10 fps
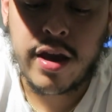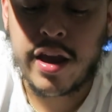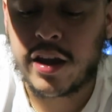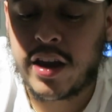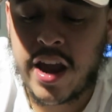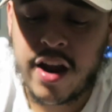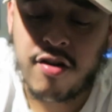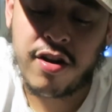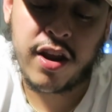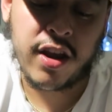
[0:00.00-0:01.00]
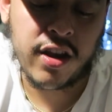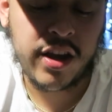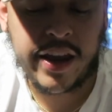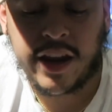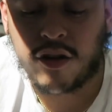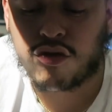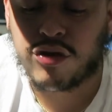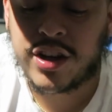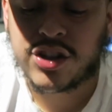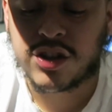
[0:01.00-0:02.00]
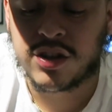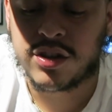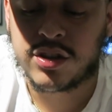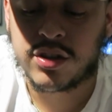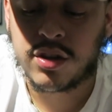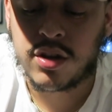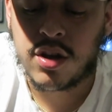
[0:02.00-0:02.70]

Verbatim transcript: and caring creatures